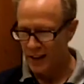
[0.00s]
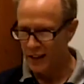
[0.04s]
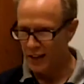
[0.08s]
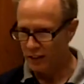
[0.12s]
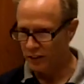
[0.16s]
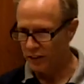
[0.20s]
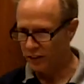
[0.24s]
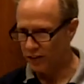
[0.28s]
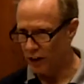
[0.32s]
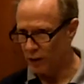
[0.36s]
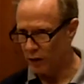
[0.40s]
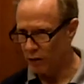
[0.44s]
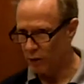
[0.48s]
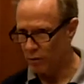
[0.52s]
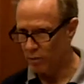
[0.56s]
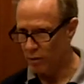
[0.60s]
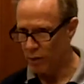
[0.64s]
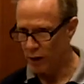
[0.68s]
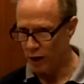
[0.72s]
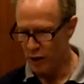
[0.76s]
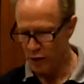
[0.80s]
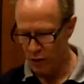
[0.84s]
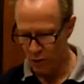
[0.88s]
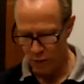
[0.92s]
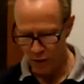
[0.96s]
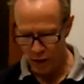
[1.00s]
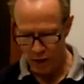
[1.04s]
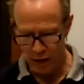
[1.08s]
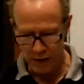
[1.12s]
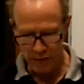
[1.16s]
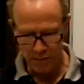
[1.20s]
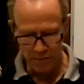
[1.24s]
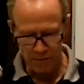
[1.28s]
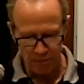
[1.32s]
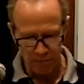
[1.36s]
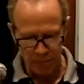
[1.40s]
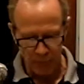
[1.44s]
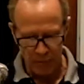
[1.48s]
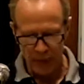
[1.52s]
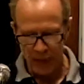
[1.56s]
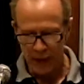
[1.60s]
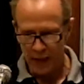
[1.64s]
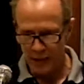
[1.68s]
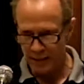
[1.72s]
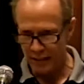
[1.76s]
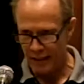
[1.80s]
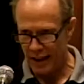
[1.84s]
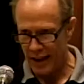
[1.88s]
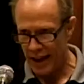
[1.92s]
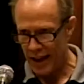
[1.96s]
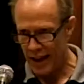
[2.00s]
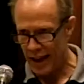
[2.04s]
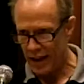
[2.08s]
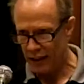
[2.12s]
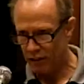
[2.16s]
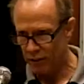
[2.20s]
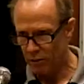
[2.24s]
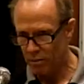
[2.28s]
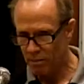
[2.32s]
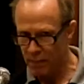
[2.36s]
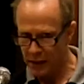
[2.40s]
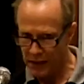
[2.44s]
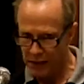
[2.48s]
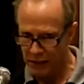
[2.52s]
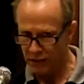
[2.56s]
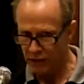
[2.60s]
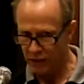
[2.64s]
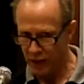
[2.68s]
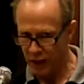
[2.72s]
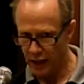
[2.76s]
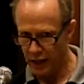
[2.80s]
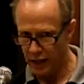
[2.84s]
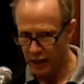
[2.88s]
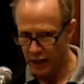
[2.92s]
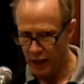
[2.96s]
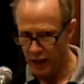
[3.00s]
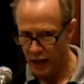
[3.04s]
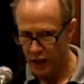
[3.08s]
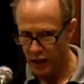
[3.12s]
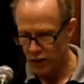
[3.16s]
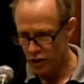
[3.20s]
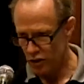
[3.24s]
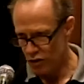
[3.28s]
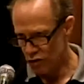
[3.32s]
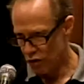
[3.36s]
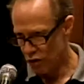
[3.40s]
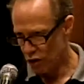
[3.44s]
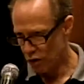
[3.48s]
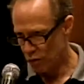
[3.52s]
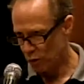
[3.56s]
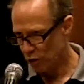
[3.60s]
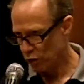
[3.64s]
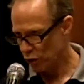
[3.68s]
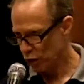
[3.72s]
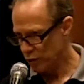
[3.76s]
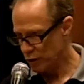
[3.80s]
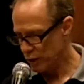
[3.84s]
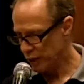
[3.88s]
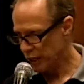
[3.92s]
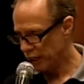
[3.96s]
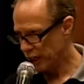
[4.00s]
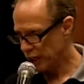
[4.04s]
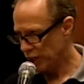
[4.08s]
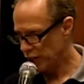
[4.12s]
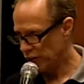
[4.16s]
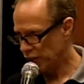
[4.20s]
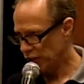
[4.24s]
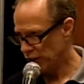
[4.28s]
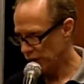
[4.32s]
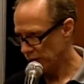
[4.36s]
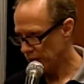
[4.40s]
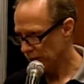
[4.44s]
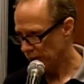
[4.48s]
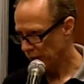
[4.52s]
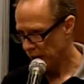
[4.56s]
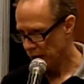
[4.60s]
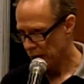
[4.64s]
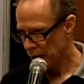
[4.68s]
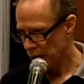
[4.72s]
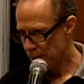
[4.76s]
Let's start with part 1, attacks based on normal communication.